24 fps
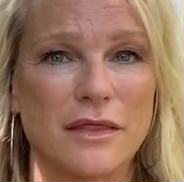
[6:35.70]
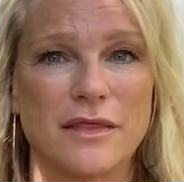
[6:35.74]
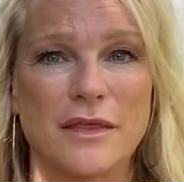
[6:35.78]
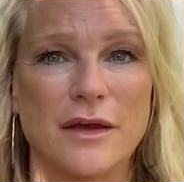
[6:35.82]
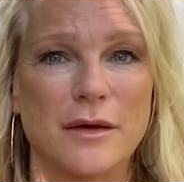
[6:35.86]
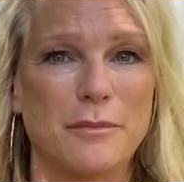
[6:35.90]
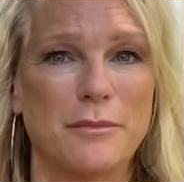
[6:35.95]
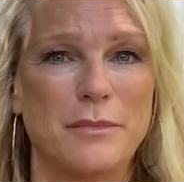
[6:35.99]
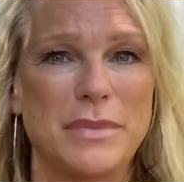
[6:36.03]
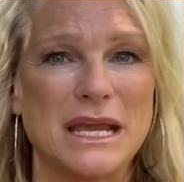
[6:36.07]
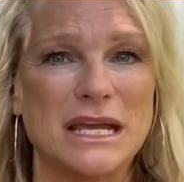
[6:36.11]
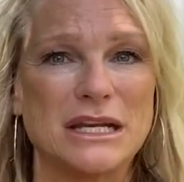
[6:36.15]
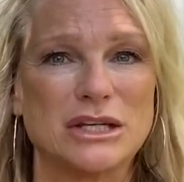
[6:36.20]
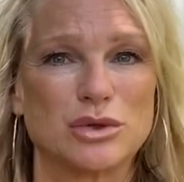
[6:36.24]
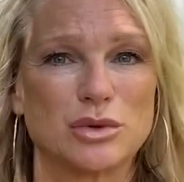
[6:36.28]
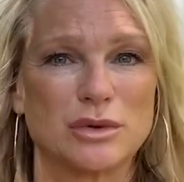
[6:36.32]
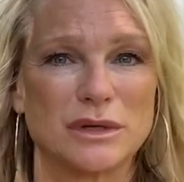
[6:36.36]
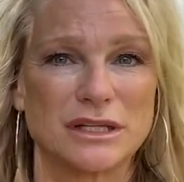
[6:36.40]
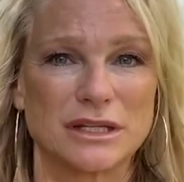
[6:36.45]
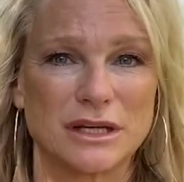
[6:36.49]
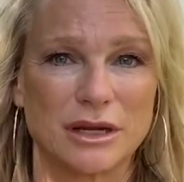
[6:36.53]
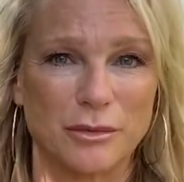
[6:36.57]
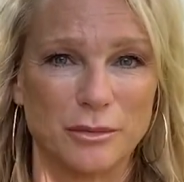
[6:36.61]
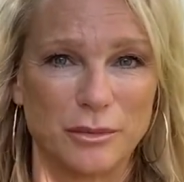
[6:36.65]
the beach
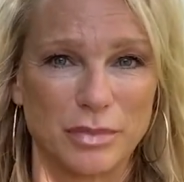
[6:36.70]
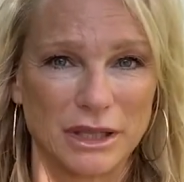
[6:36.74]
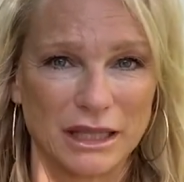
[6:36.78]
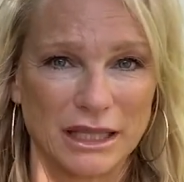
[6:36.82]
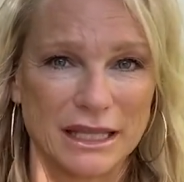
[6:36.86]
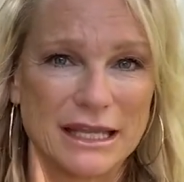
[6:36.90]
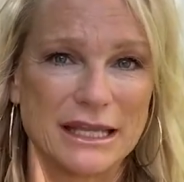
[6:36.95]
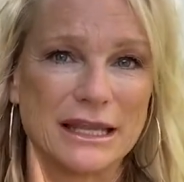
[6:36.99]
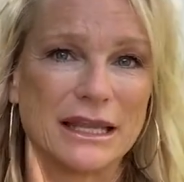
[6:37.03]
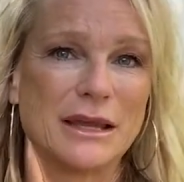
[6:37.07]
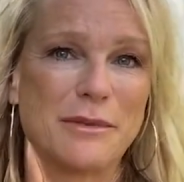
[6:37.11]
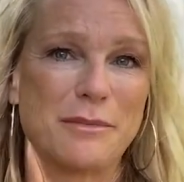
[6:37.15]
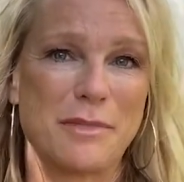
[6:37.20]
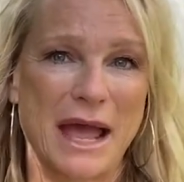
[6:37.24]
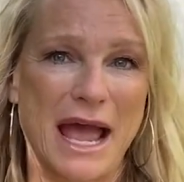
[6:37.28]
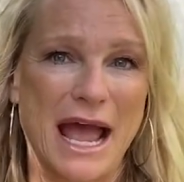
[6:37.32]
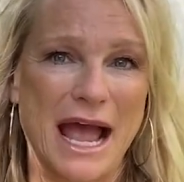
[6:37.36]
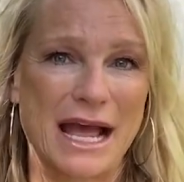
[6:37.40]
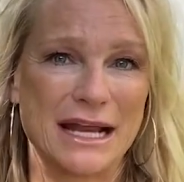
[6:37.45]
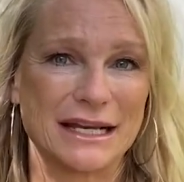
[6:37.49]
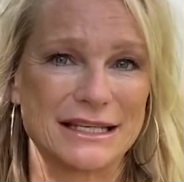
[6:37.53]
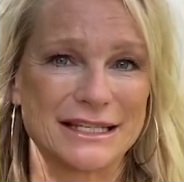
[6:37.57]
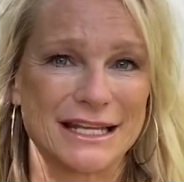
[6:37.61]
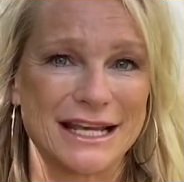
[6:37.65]
was completely
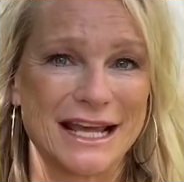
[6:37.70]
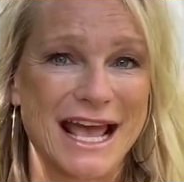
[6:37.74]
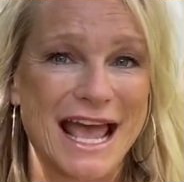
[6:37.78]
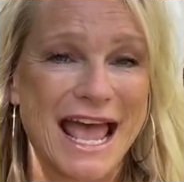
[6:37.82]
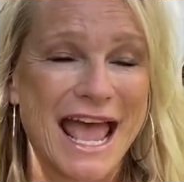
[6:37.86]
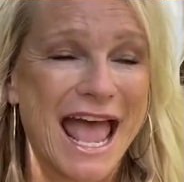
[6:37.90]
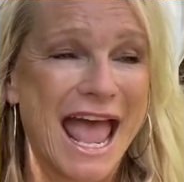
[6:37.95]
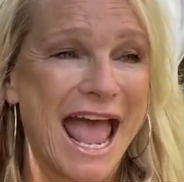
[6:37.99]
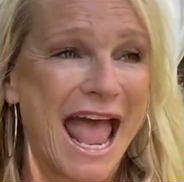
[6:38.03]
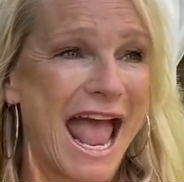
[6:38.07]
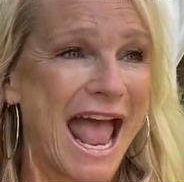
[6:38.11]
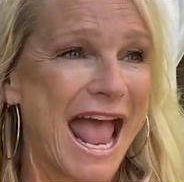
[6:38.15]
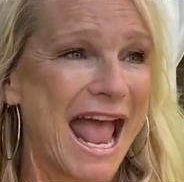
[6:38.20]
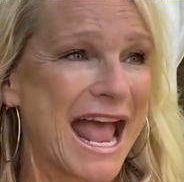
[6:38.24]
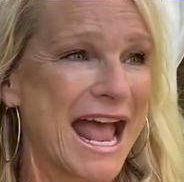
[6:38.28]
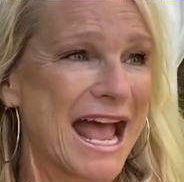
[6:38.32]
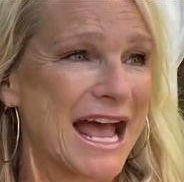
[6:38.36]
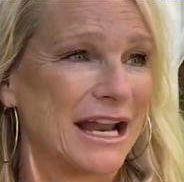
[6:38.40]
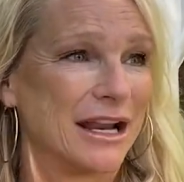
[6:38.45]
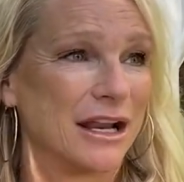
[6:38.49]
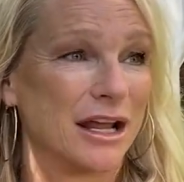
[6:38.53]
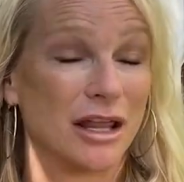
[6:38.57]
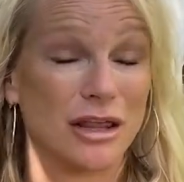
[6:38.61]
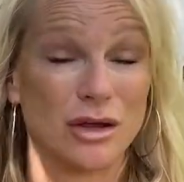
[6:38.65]
packed,
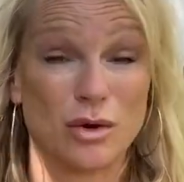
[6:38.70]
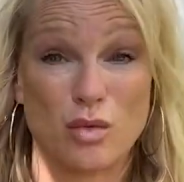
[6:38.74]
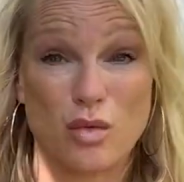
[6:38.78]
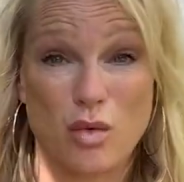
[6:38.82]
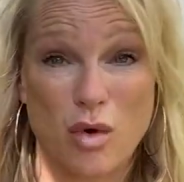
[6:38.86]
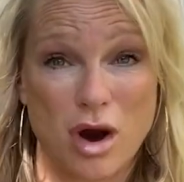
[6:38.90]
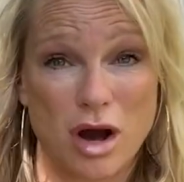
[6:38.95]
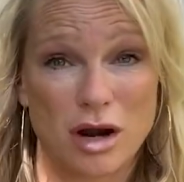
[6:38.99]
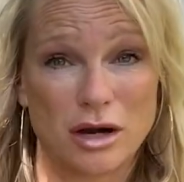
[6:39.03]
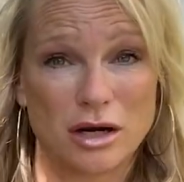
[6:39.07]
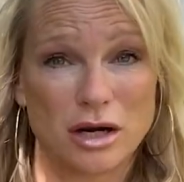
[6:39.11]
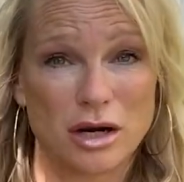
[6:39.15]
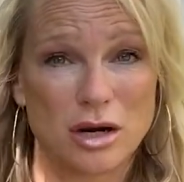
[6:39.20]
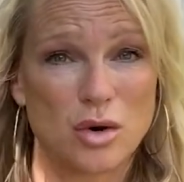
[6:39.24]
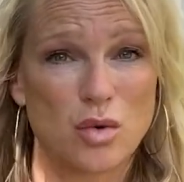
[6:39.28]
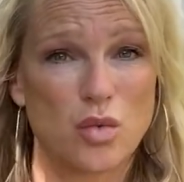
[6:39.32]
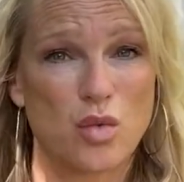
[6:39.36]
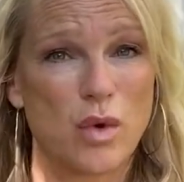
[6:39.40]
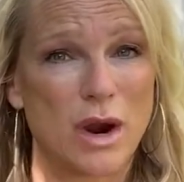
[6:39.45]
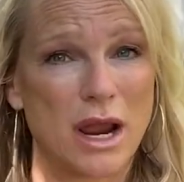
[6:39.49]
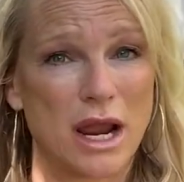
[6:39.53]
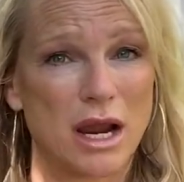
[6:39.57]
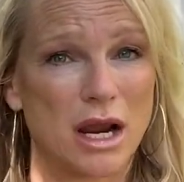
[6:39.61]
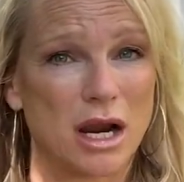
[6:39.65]
and the water
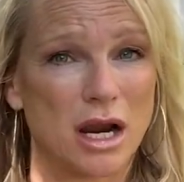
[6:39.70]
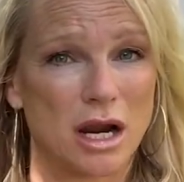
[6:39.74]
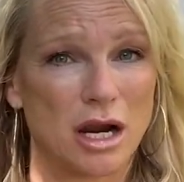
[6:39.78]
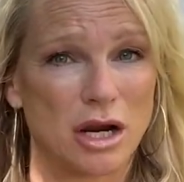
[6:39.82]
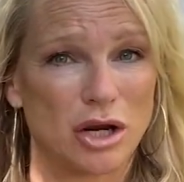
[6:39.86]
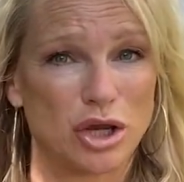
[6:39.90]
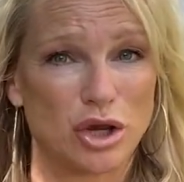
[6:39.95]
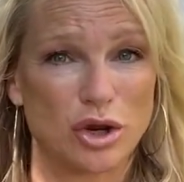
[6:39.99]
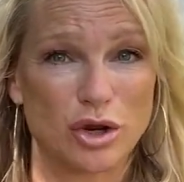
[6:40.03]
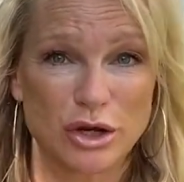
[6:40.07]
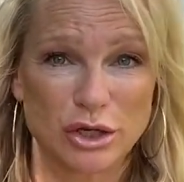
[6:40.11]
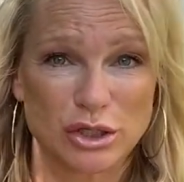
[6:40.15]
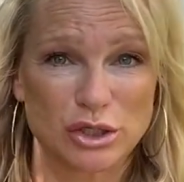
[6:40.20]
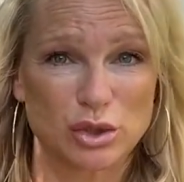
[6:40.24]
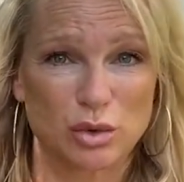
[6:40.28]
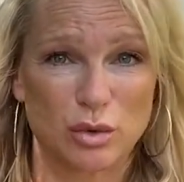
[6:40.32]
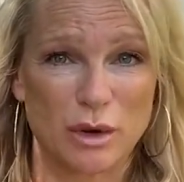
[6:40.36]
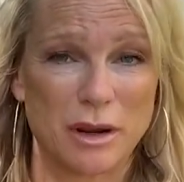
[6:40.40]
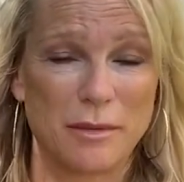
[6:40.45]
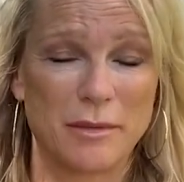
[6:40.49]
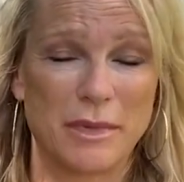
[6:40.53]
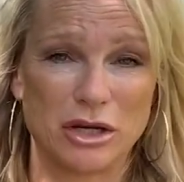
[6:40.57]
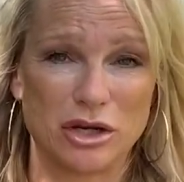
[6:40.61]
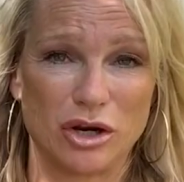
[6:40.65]
where you could
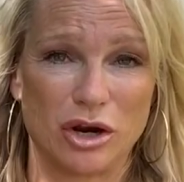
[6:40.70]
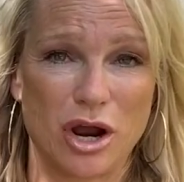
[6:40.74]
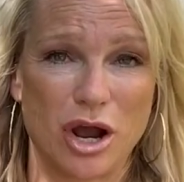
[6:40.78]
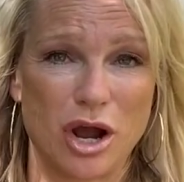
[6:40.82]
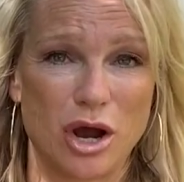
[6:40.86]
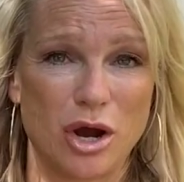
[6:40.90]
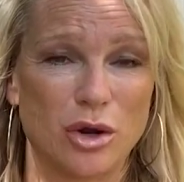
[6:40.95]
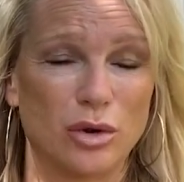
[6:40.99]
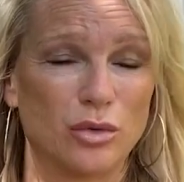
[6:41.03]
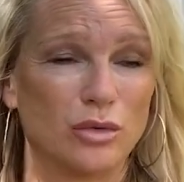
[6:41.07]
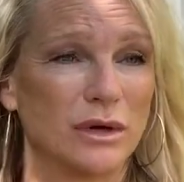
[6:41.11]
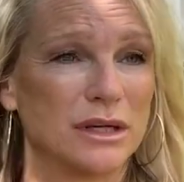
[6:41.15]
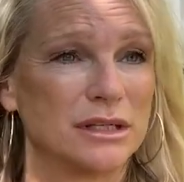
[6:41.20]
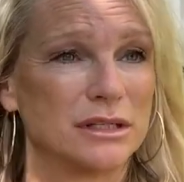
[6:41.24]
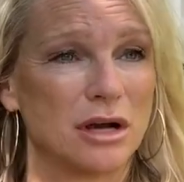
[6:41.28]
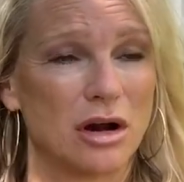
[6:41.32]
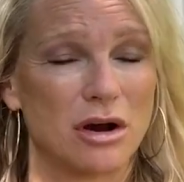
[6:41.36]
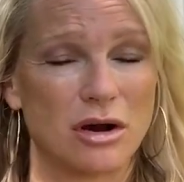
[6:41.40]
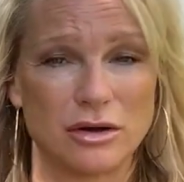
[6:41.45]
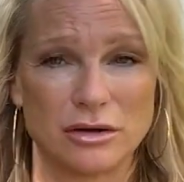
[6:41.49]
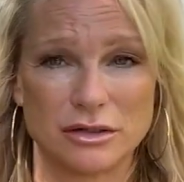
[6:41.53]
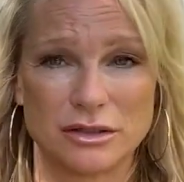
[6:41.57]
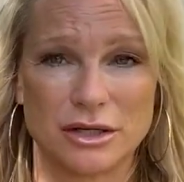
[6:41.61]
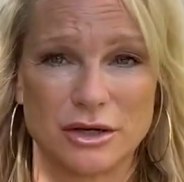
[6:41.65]
swim on your own was
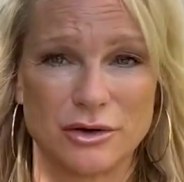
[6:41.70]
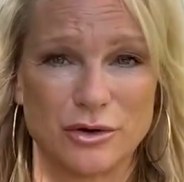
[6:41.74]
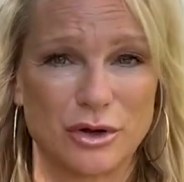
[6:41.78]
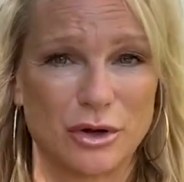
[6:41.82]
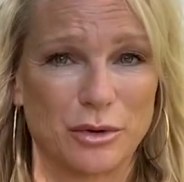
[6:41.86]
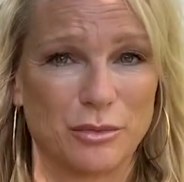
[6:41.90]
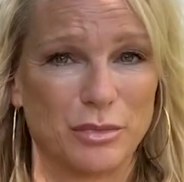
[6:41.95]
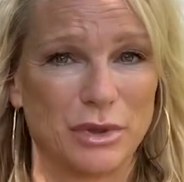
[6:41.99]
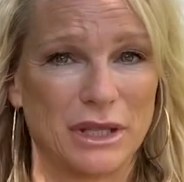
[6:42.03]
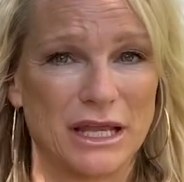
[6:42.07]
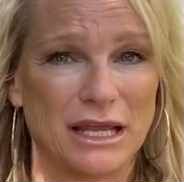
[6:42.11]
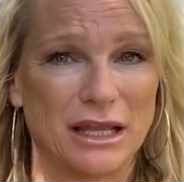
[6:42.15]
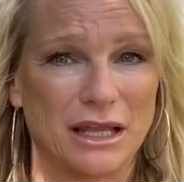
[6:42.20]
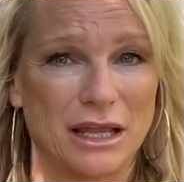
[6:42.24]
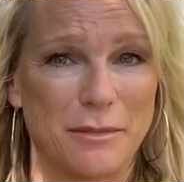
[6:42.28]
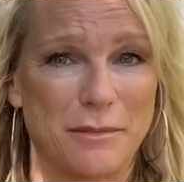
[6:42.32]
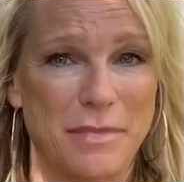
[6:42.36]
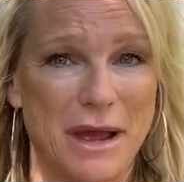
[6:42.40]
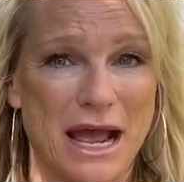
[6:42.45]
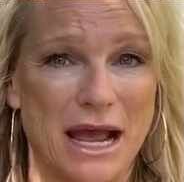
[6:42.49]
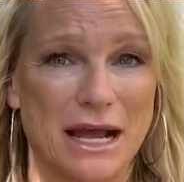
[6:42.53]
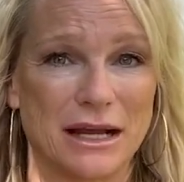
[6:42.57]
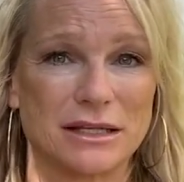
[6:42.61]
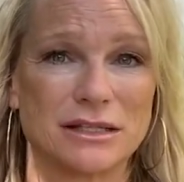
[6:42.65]
also completely
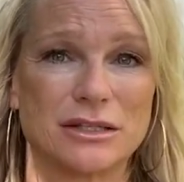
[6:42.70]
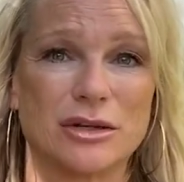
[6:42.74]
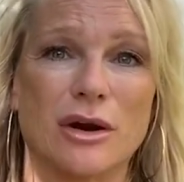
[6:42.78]
packed.